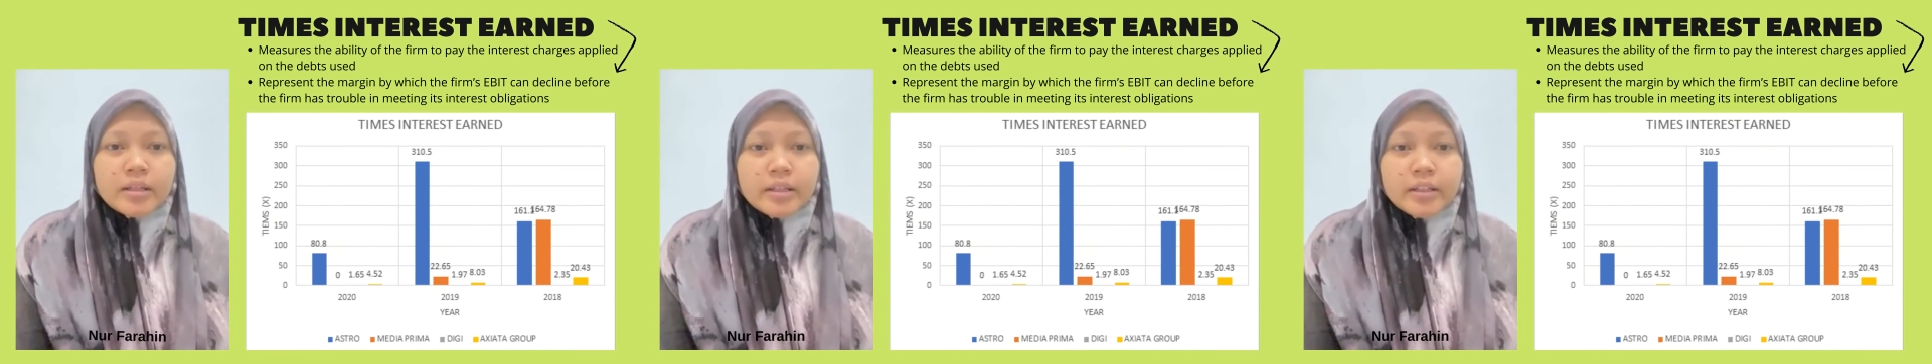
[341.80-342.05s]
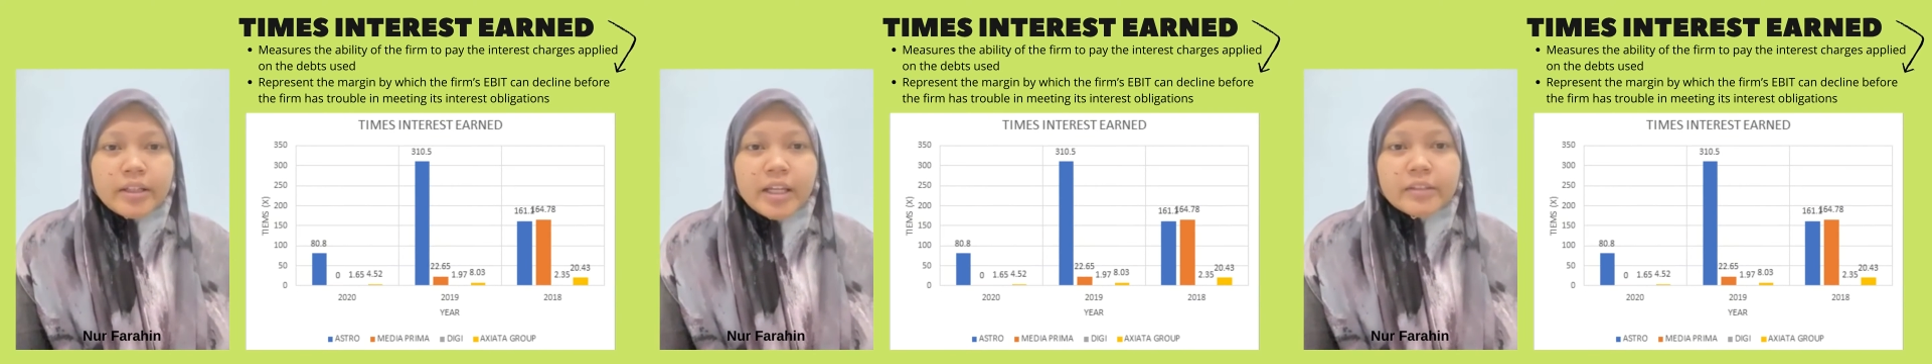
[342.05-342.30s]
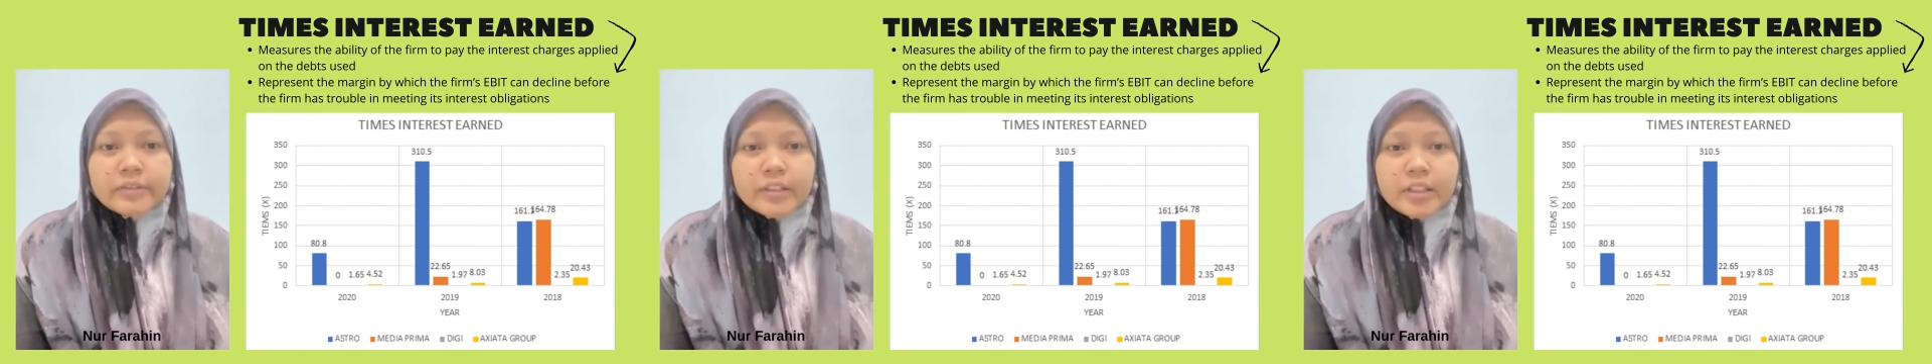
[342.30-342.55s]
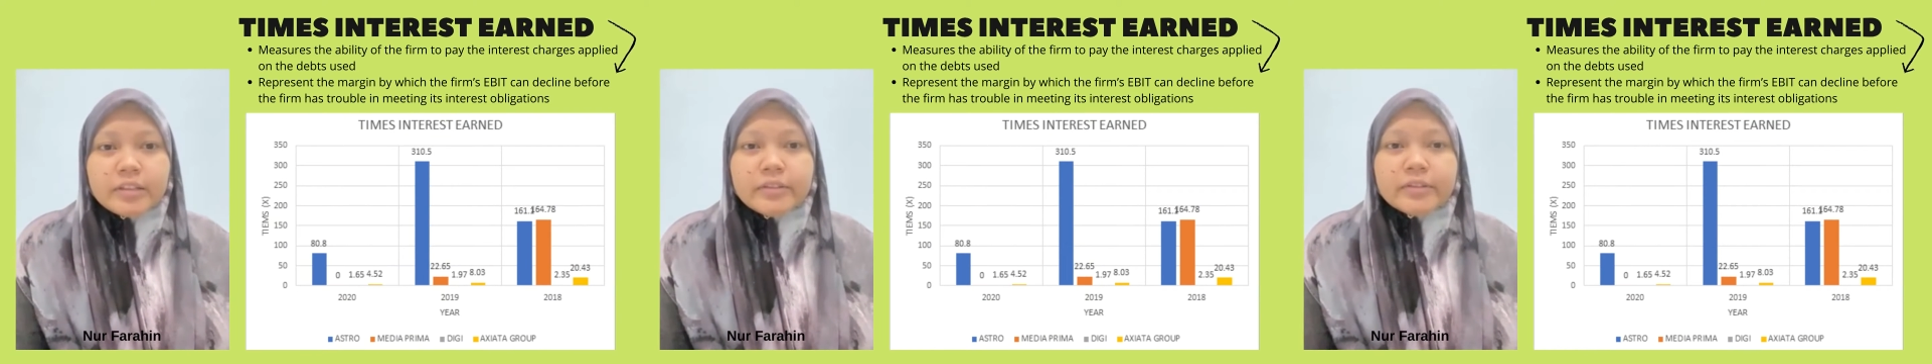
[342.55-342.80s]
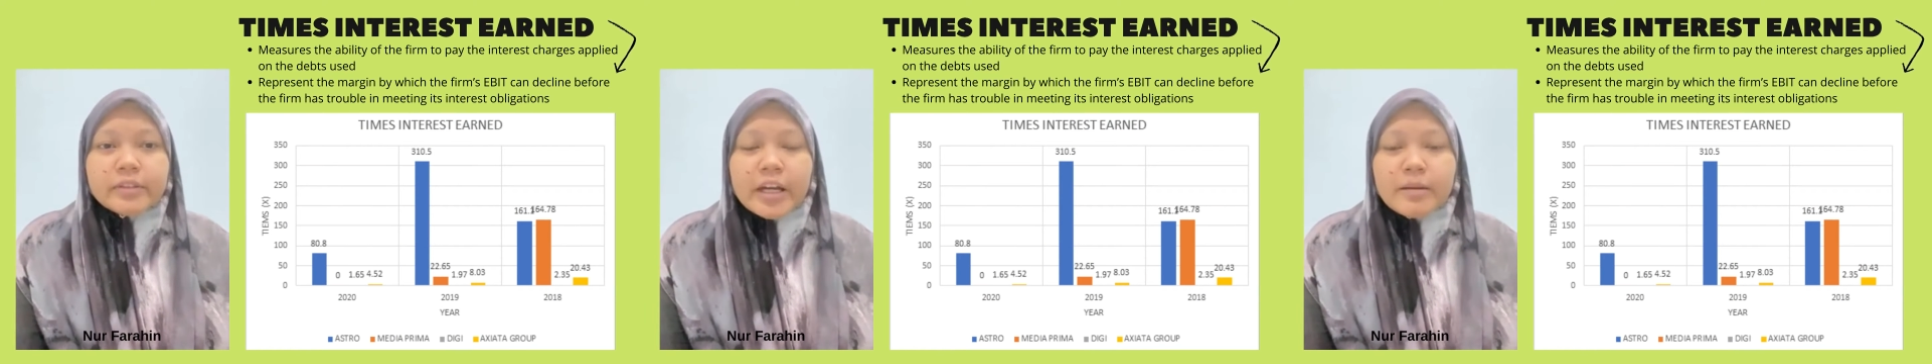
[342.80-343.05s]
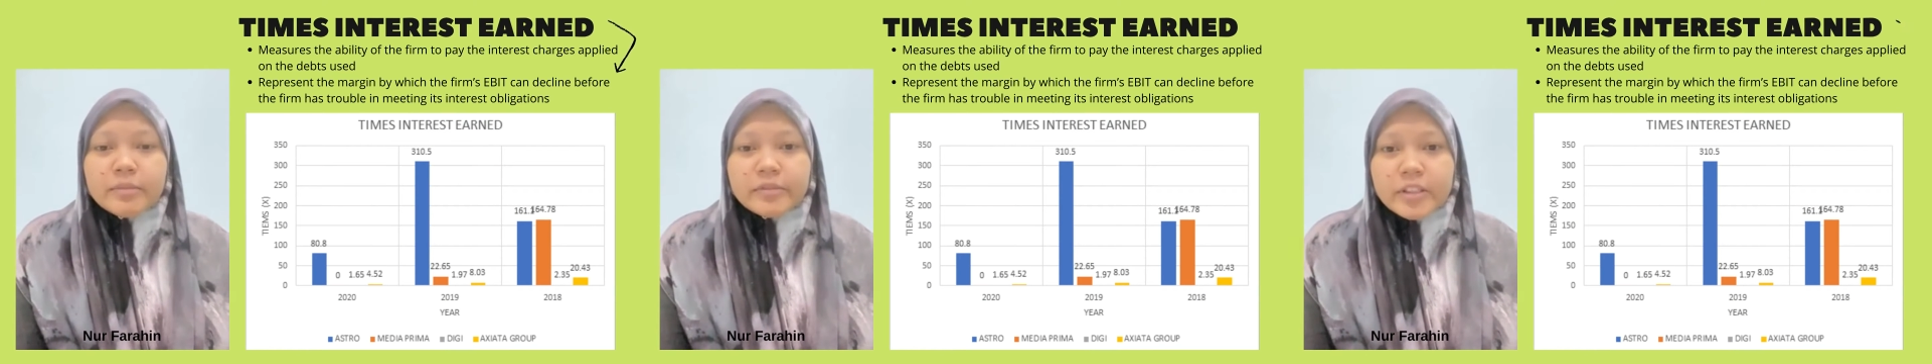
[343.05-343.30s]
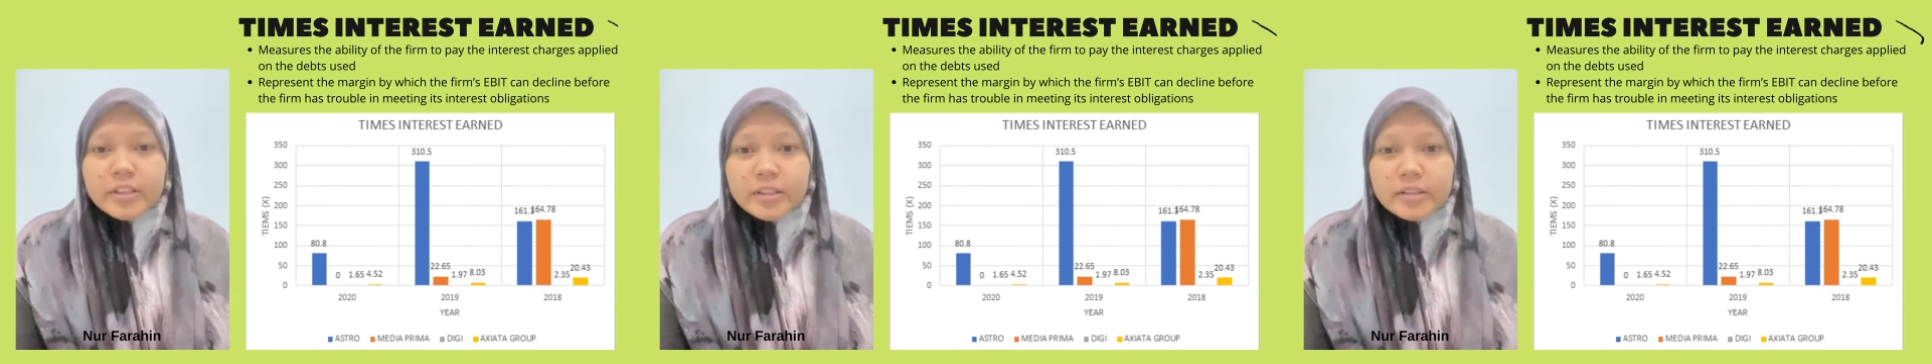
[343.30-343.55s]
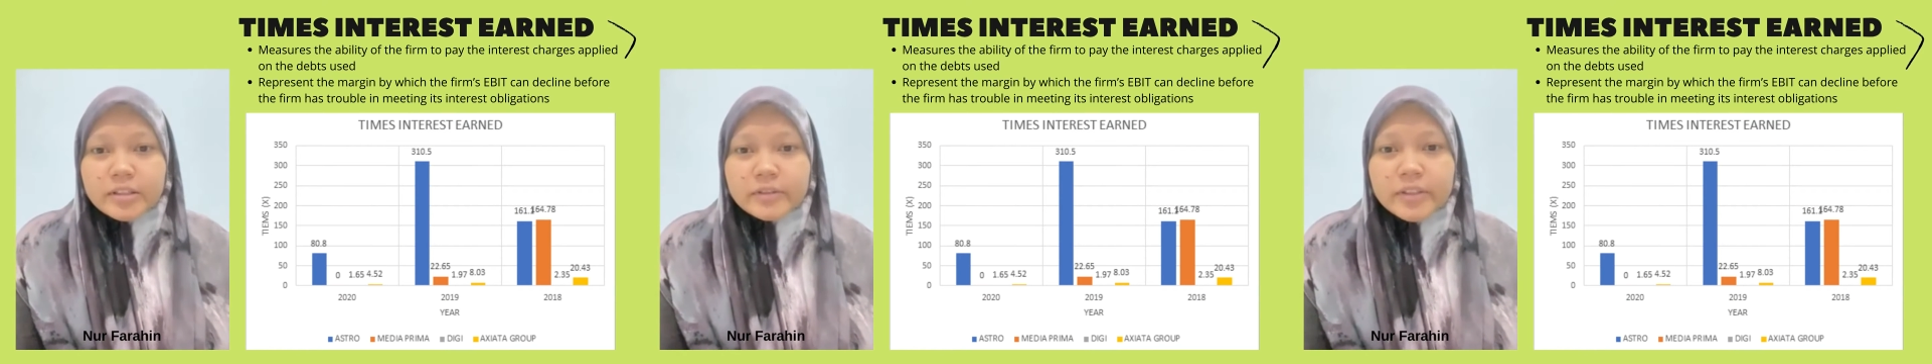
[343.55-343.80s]
Next is times
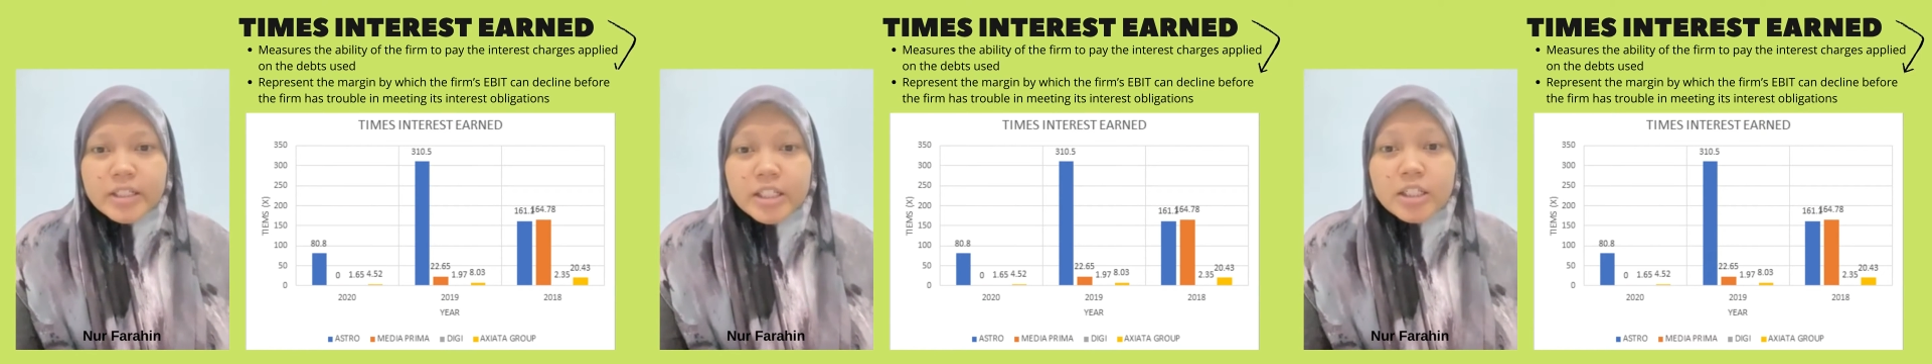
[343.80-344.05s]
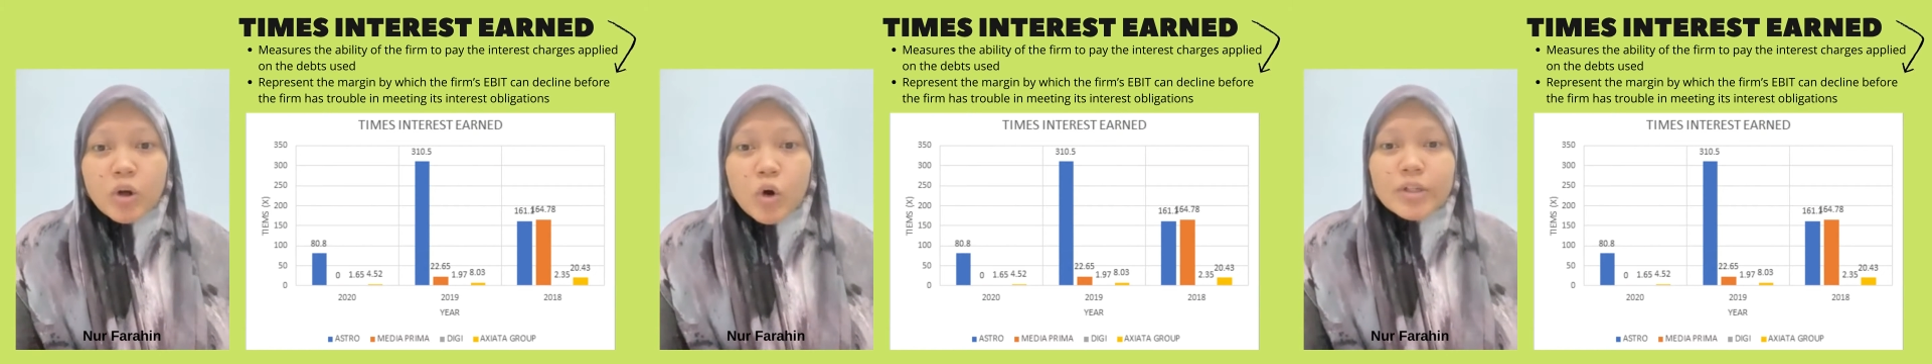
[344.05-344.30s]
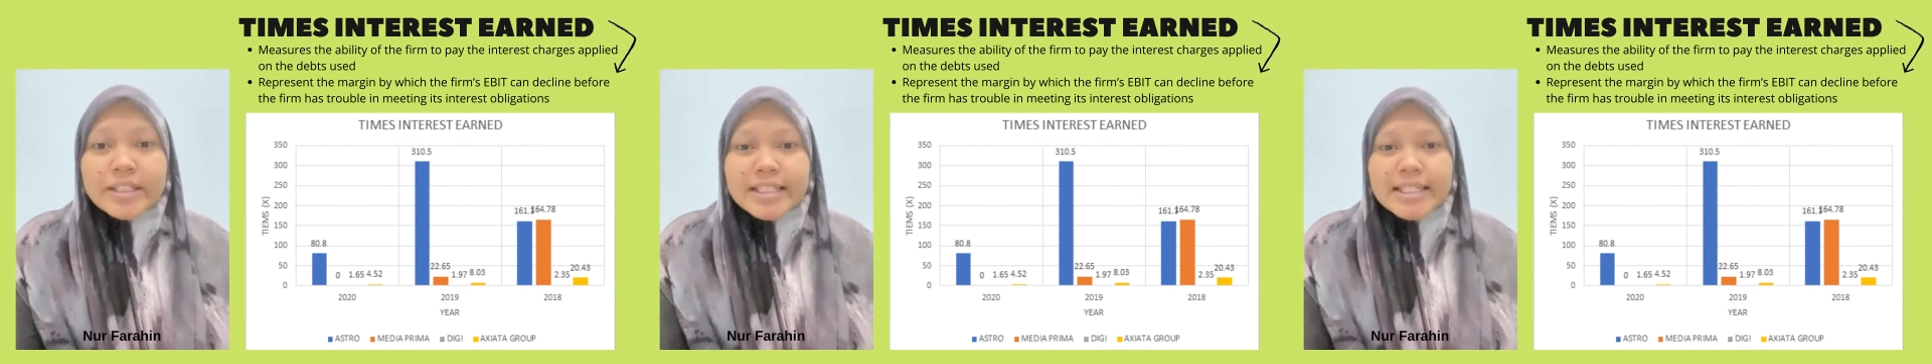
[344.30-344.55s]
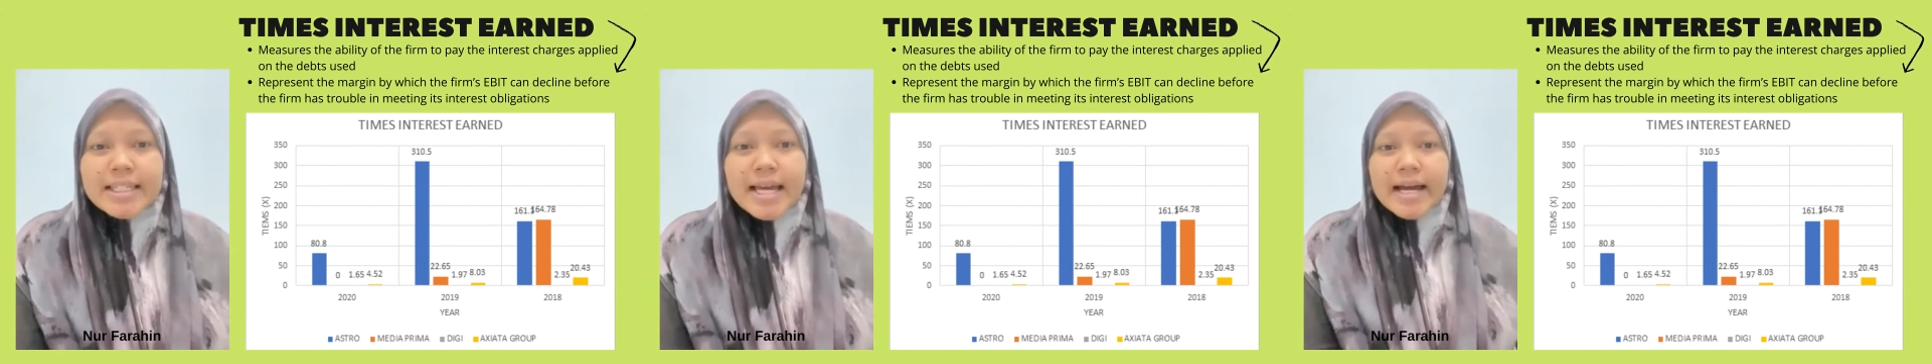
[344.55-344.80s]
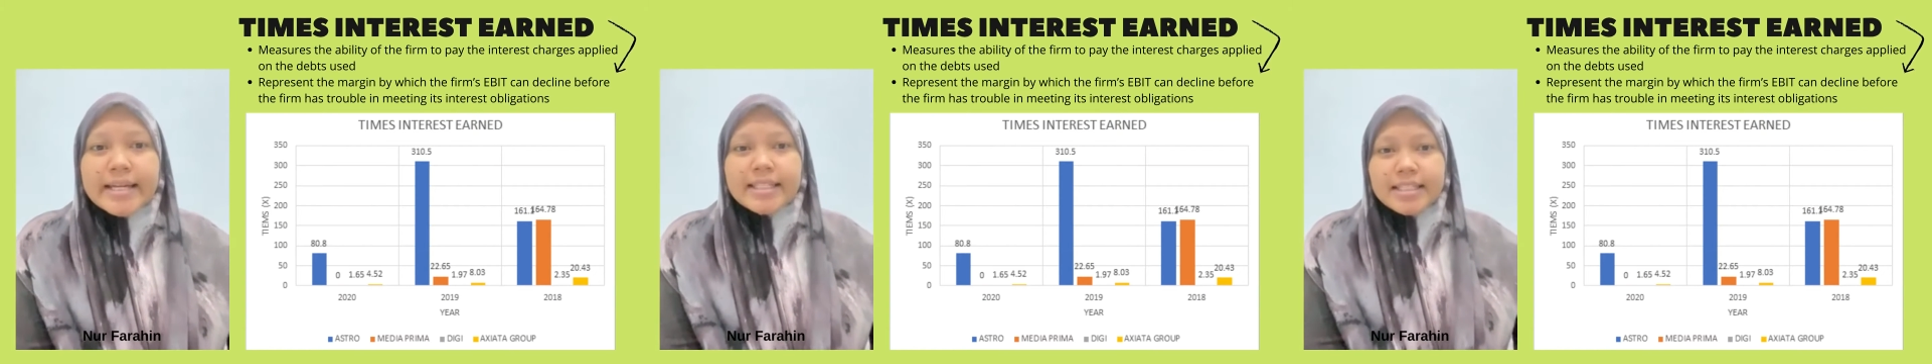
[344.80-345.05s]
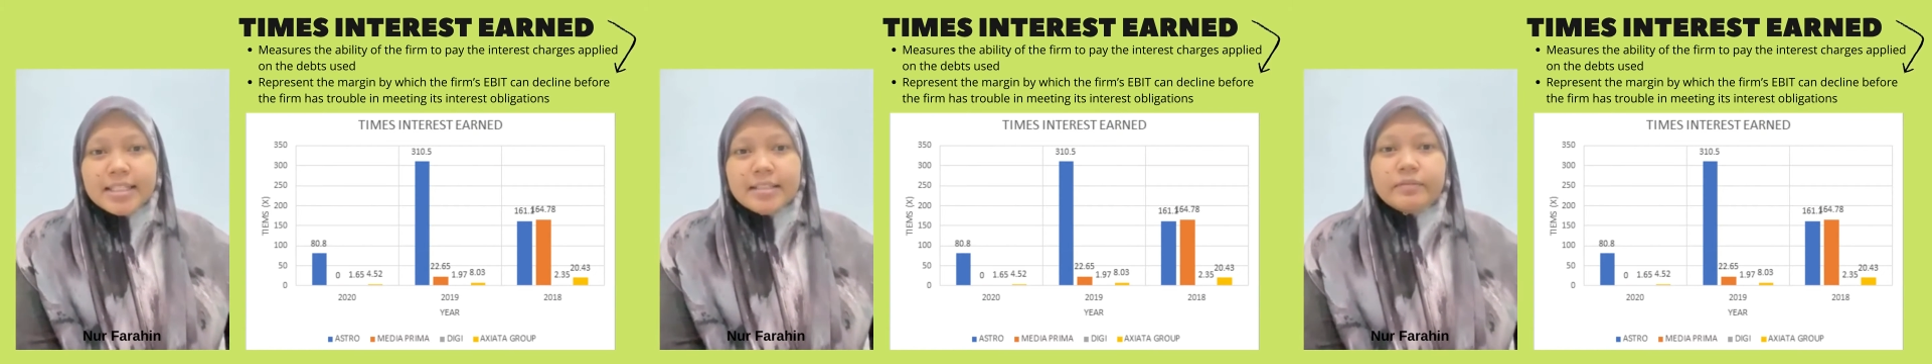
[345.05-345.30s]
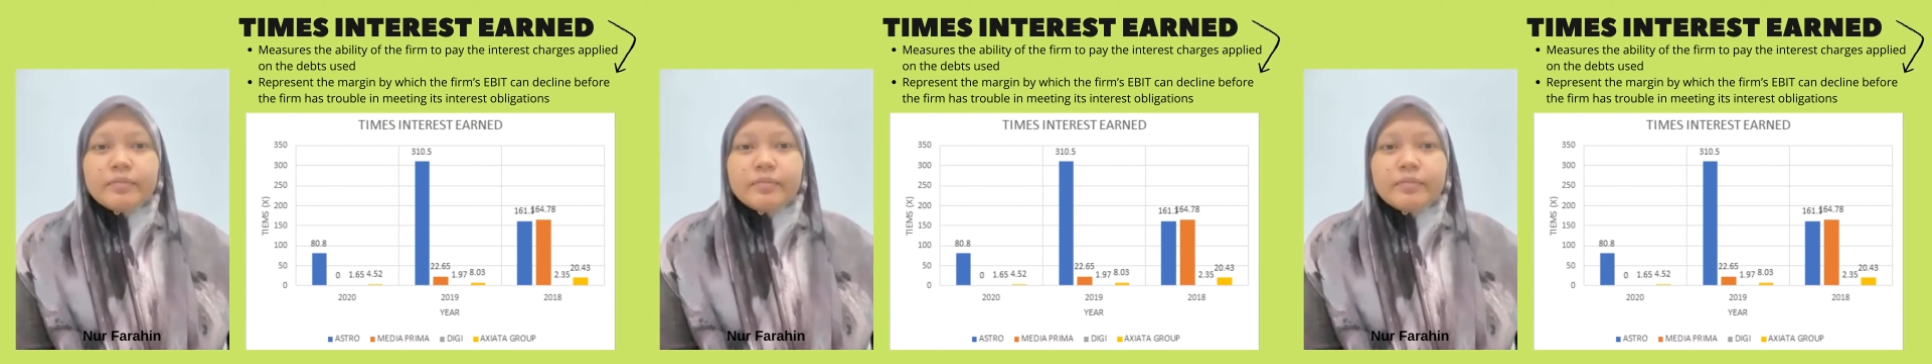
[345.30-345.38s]
interest earned, or TIE.